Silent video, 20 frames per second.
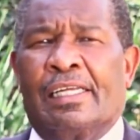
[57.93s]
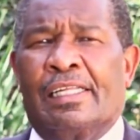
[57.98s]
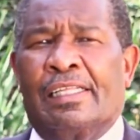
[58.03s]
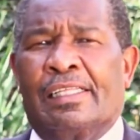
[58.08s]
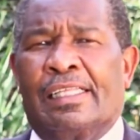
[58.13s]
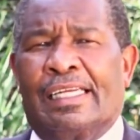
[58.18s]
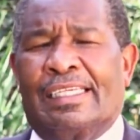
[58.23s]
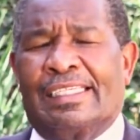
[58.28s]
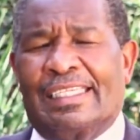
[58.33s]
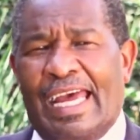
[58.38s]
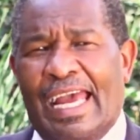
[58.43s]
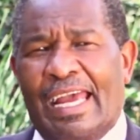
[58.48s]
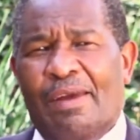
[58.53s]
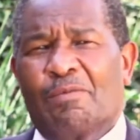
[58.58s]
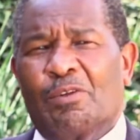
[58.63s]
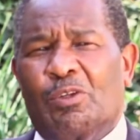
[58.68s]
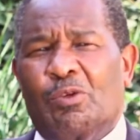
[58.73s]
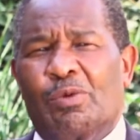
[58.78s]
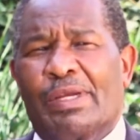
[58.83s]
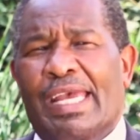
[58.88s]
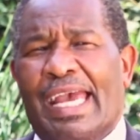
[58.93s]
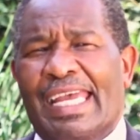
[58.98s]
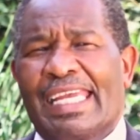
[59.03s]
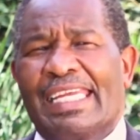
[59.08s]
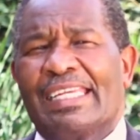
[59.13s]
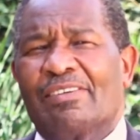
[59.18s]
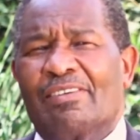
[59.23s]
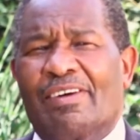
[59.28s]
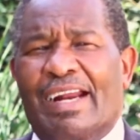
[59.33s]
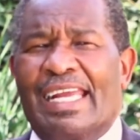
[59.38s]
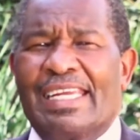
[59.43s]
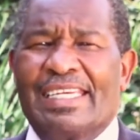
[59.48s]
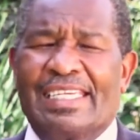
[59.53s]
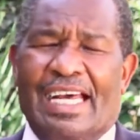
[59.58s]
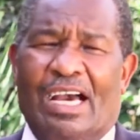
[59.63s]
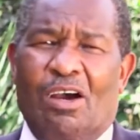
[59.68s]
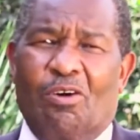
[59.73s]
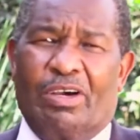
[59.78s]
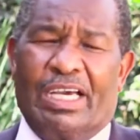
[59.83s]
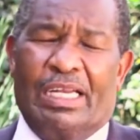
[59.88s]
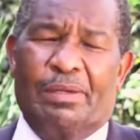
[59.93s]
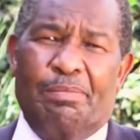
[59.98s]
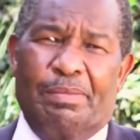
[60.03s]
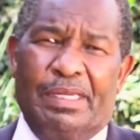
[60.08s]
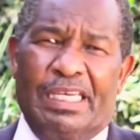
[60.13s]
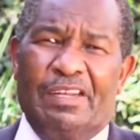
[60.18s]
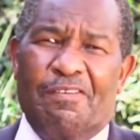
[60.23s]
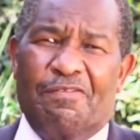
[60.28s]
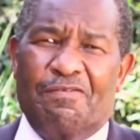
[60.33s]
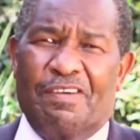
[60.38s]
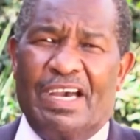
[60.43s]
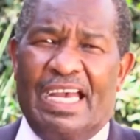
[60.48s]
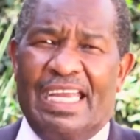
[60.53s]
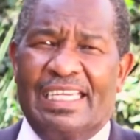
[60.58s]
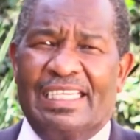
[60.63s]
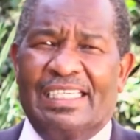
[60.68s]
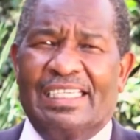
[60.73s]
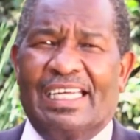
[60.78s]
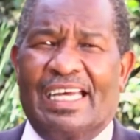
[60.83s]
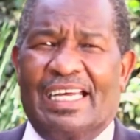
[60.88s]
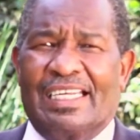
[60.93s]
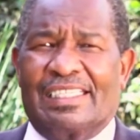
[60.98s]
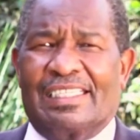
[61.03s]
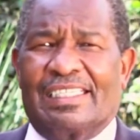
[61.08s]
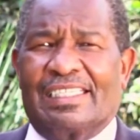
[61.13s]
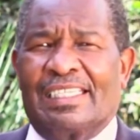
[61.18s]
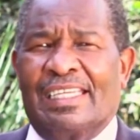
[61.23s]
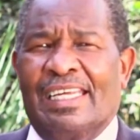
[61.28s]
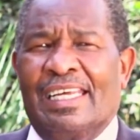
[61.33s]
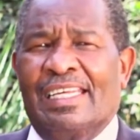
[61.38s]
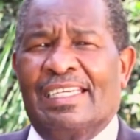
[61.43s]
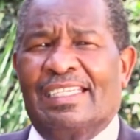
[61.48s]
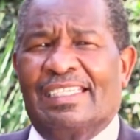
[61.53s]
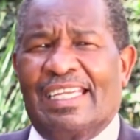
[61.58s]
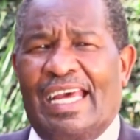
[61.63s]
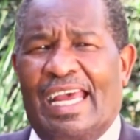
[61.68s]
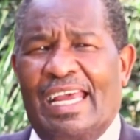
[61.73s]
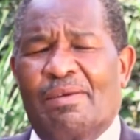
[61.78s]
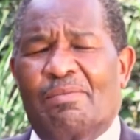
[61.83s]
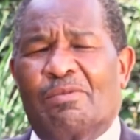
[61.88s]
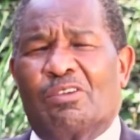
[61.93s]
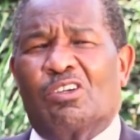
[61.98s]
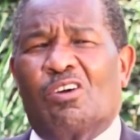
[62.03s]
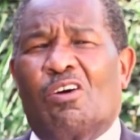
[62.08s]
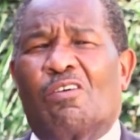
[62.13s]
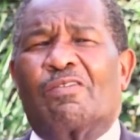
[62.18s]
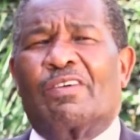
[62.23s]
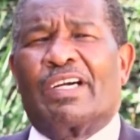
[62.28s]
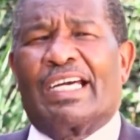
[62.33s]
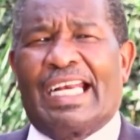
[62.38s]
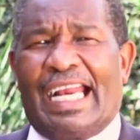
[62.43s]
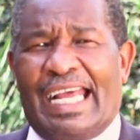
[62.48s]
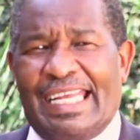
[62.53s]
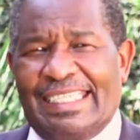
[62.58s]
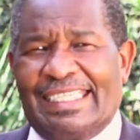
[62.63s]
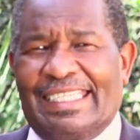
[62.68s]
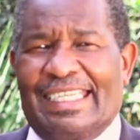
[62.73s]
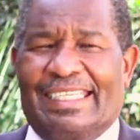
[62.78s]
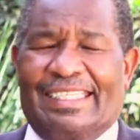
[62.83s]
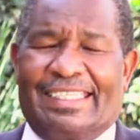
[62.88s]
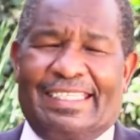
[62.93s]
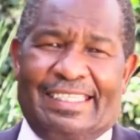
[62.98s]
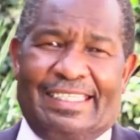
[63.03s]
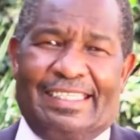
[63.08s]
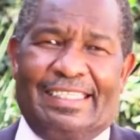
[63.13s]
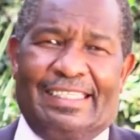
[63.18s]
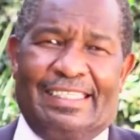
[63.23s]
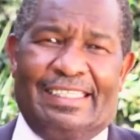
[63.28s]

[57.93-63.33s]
the times we are in right now can be defined as times of crisis.